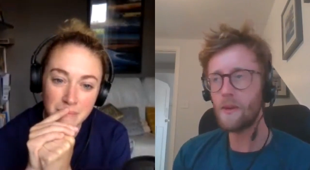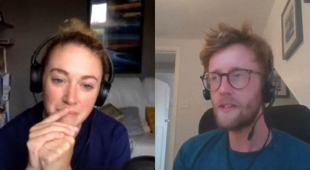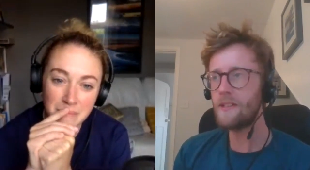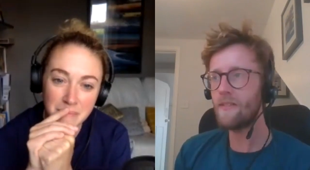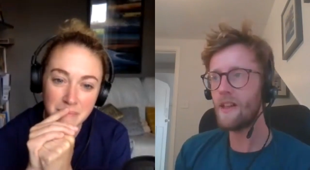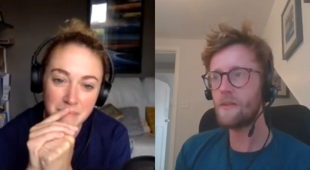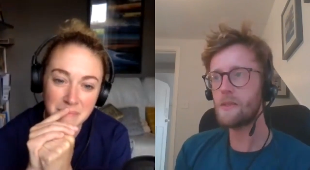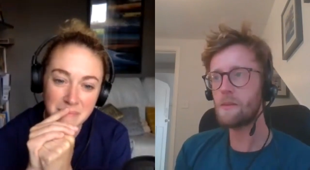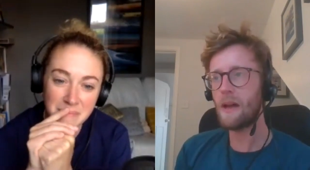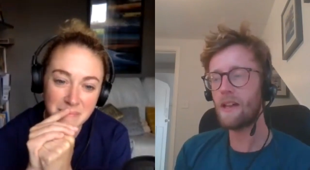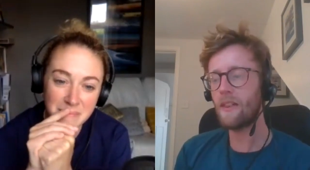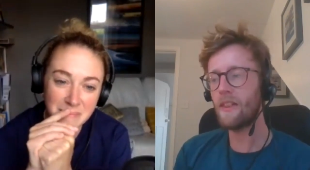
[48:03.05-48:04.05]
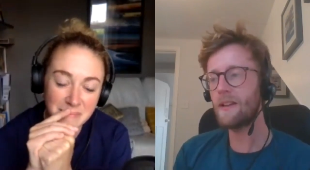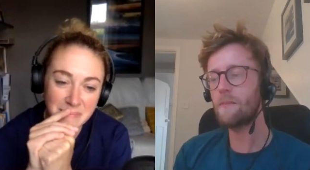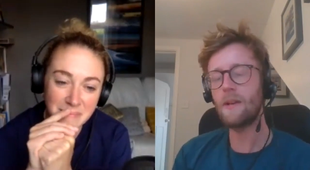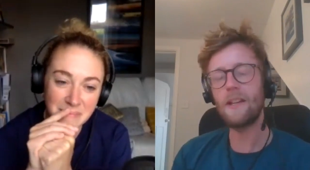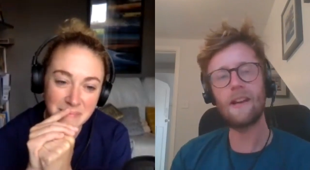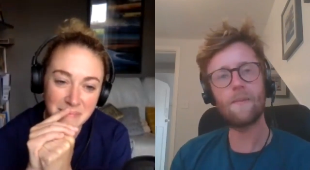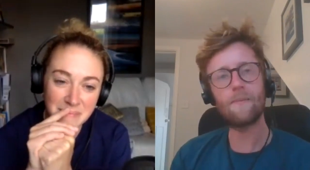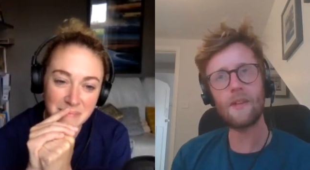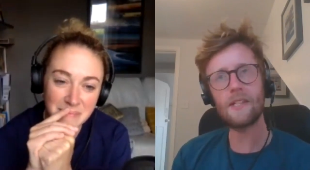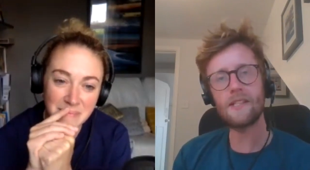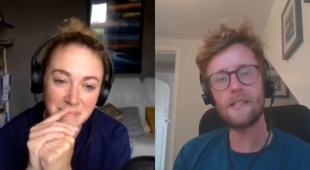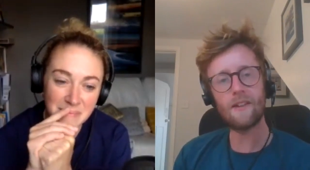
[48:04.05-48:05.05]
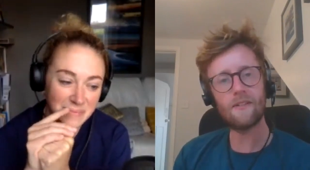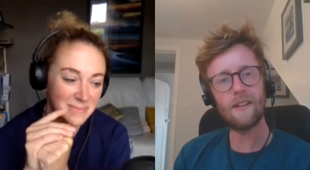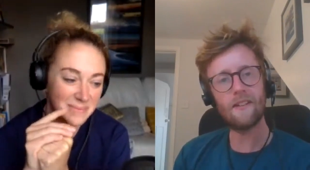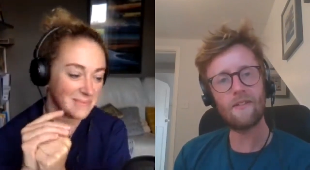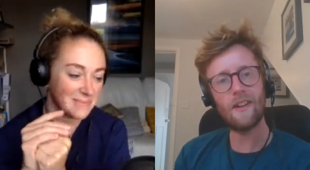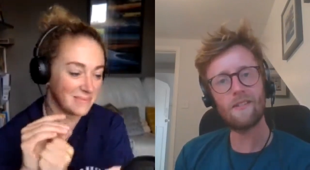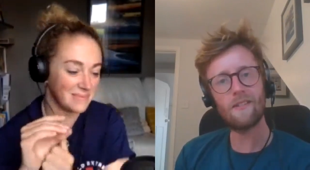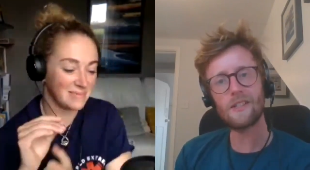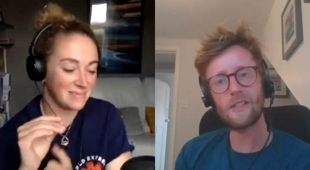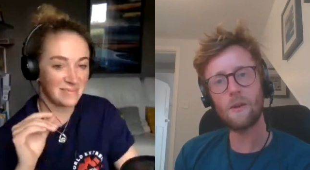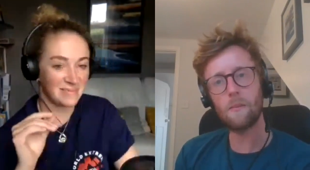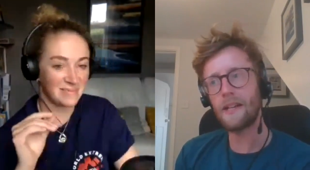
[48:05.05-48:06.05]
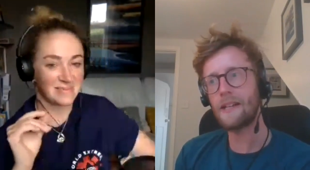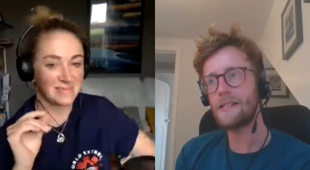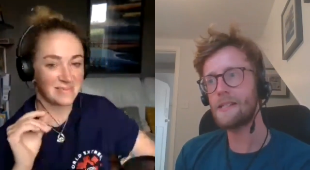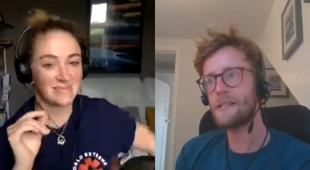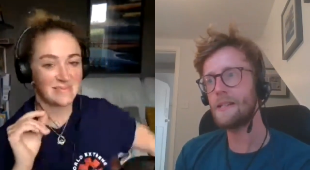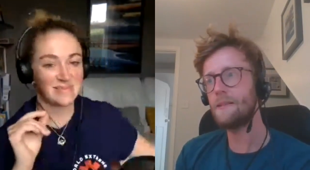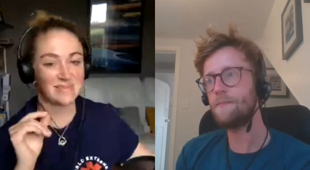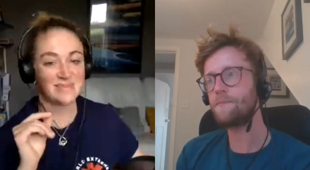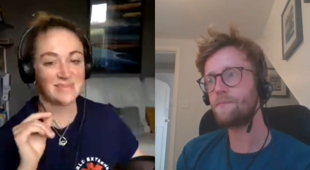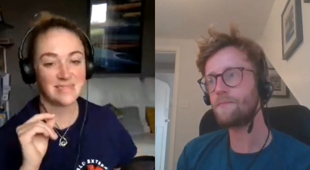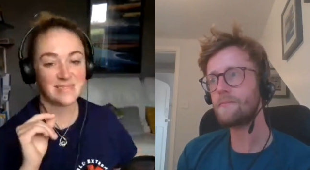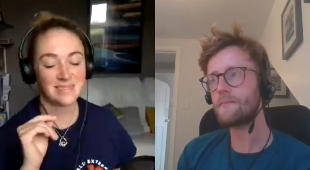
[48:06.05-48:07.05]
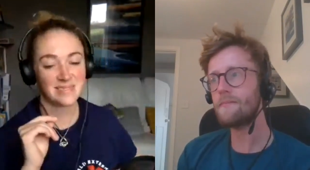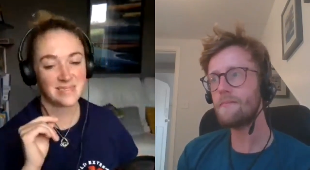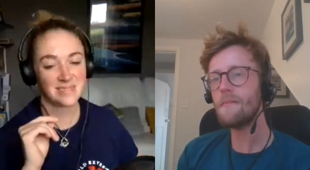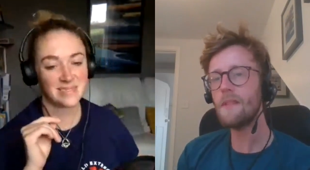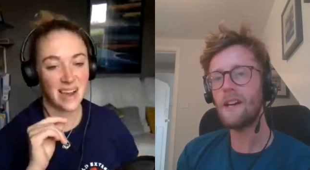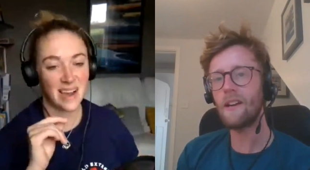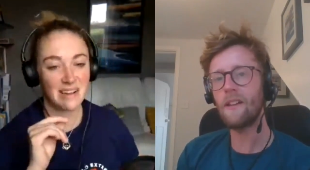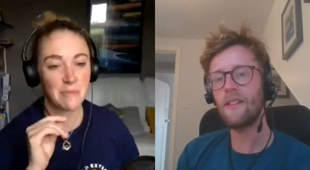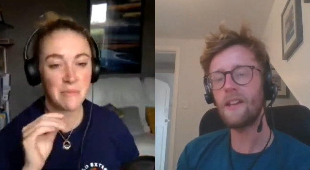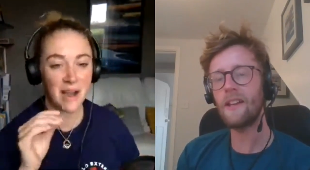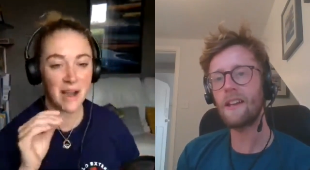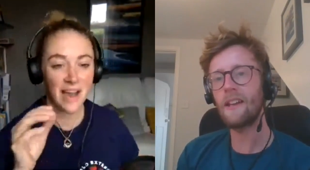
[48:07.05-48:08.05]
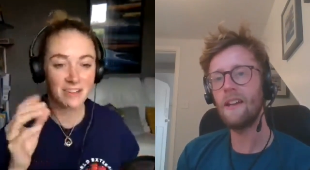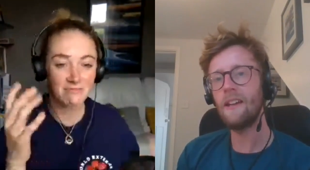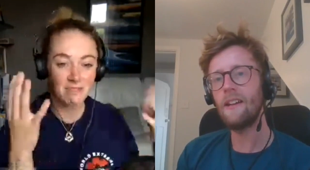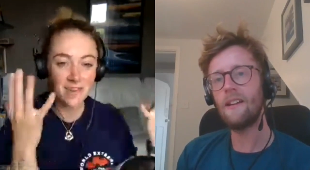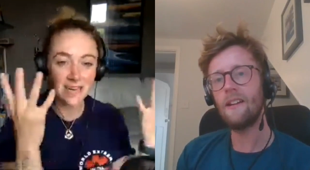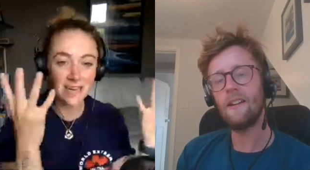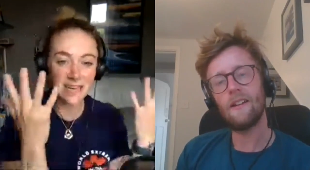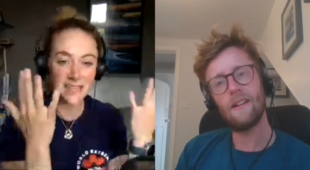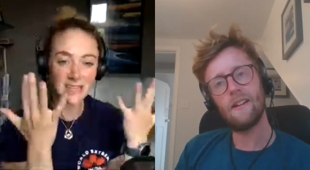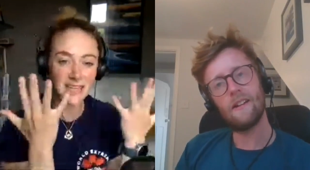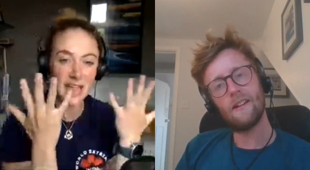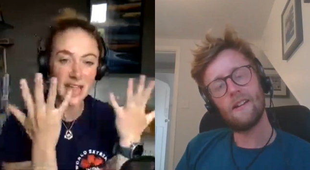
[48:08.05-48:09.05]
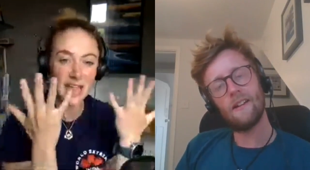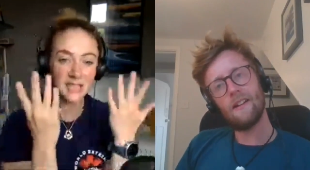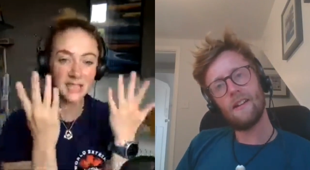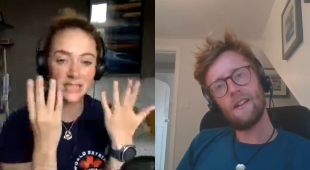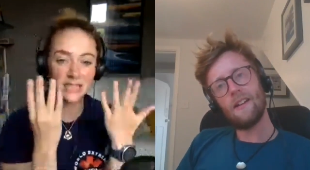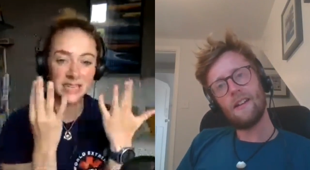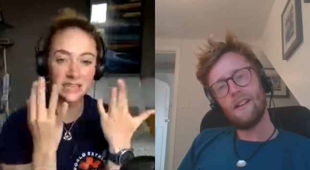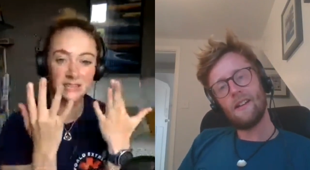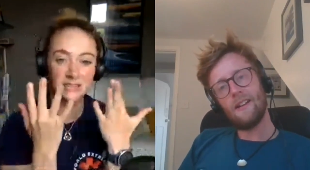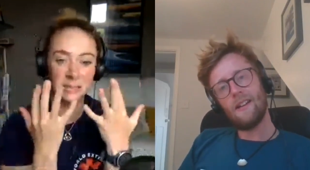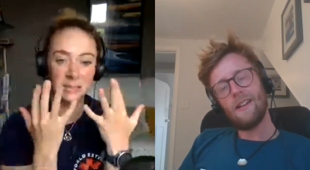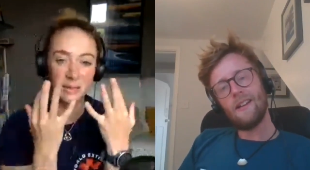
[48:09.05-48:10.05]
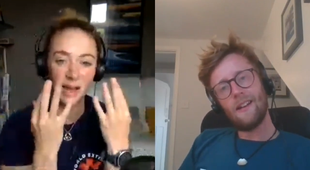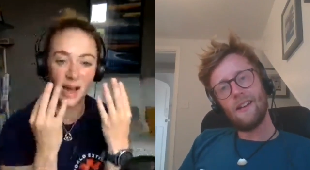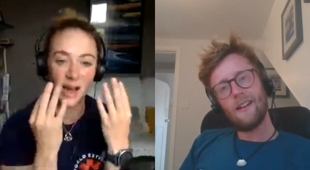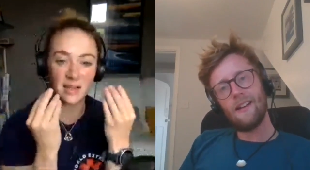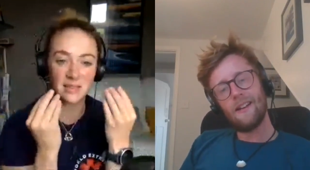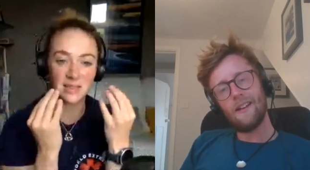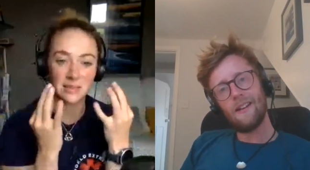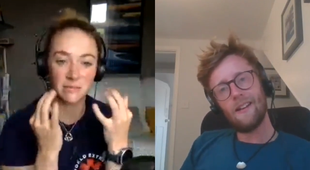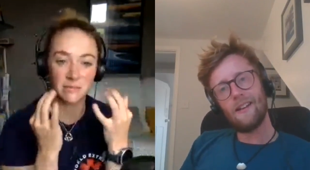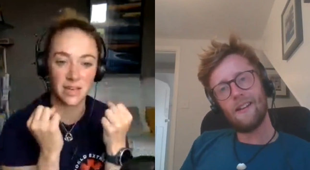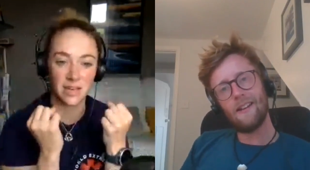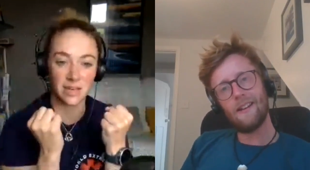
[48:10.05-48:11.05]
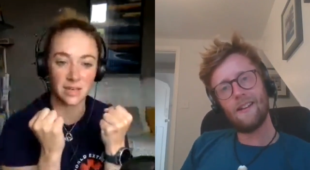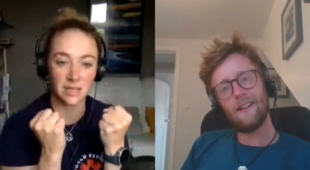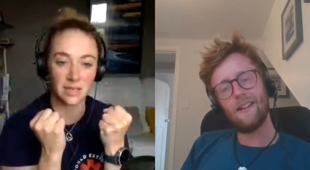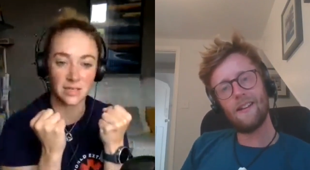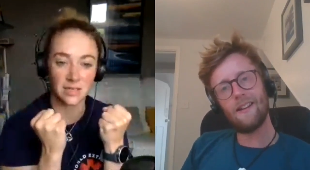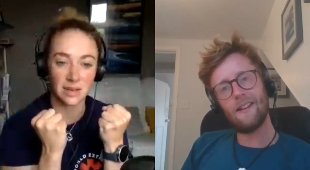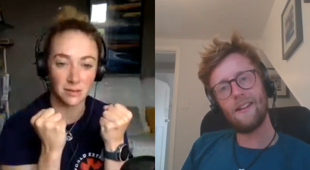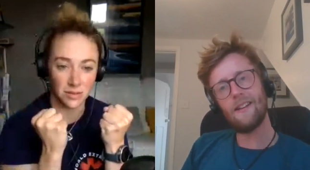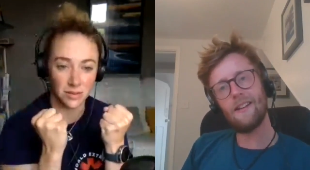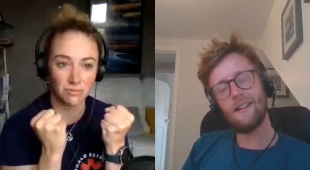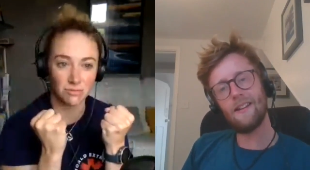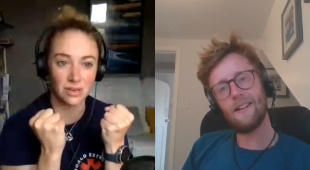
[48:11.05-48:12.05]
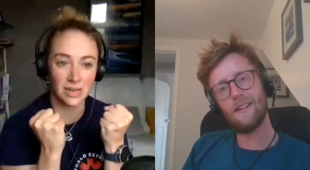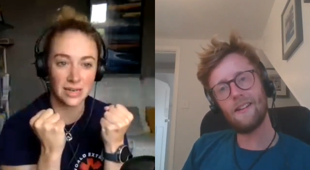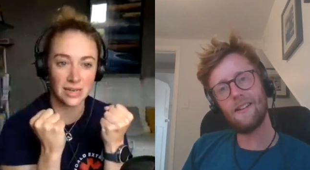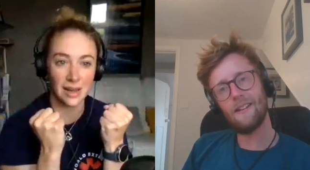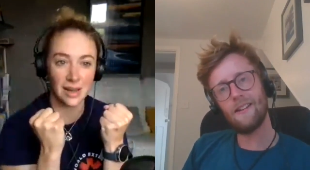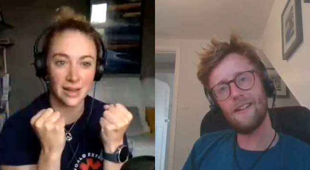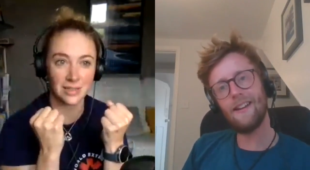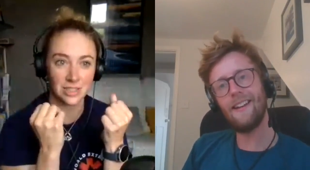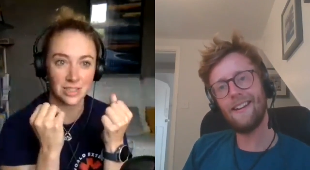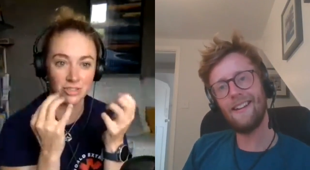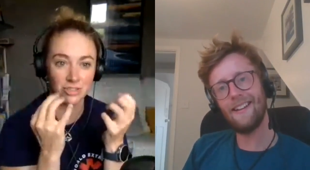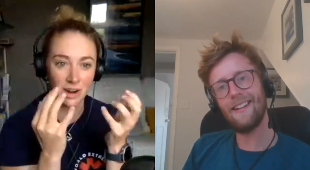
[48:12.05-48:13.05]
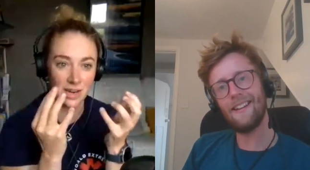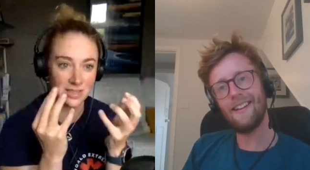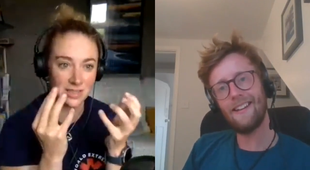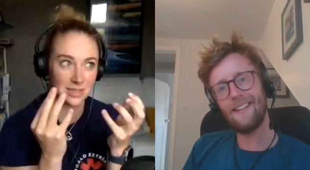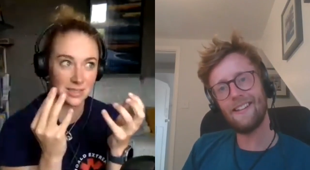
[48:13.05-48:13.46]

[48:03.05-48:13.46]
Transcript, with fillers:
Speaker 1: They wondered if that was a bad thing. But yeah, it's definitely a favourite topic, isn't it? And I, I think I
Speaker 2: had really intense tingles in my hands and fingers. It was really like distracting